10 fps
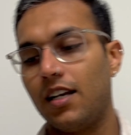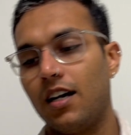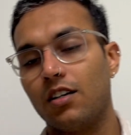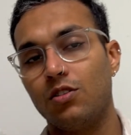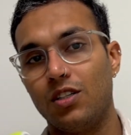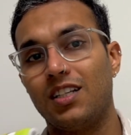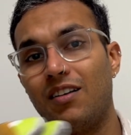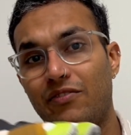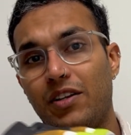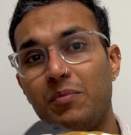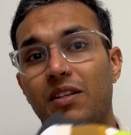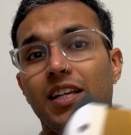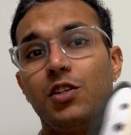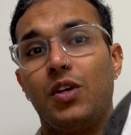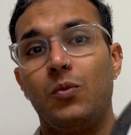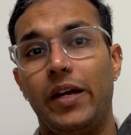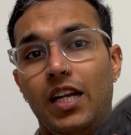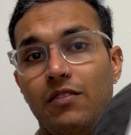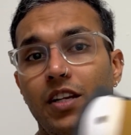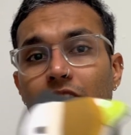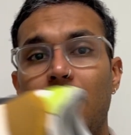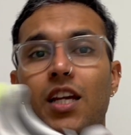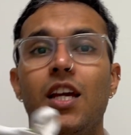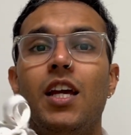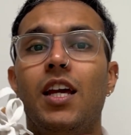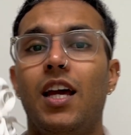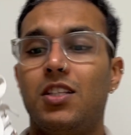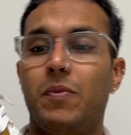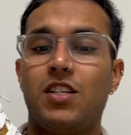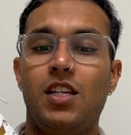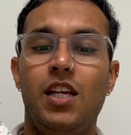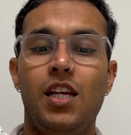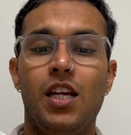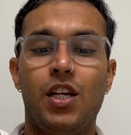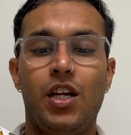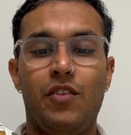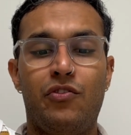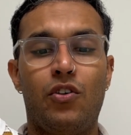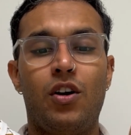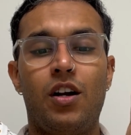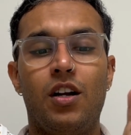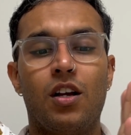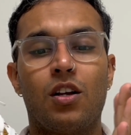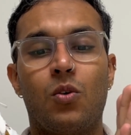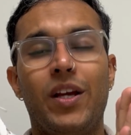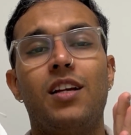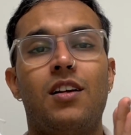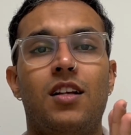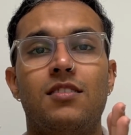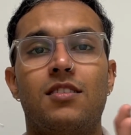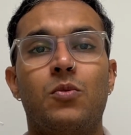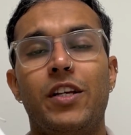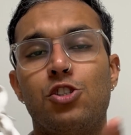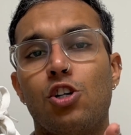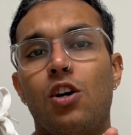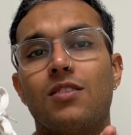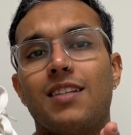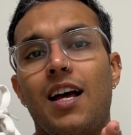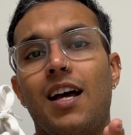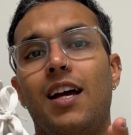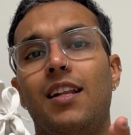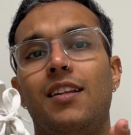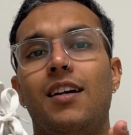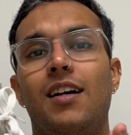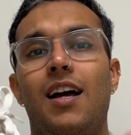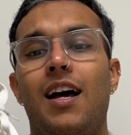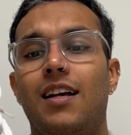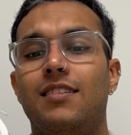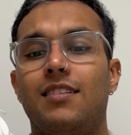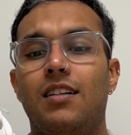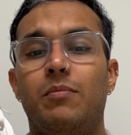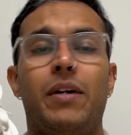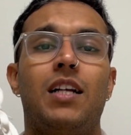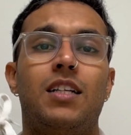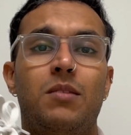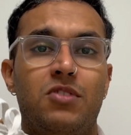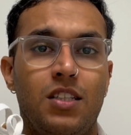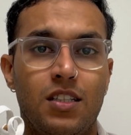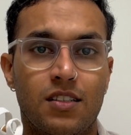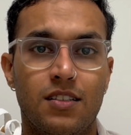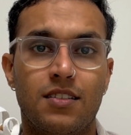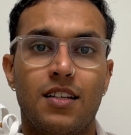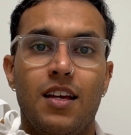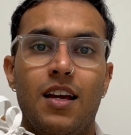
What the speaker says: are good, comfortable, that you can wear every day, especially for quick runs, quick jogs, and as a part-time sneakers,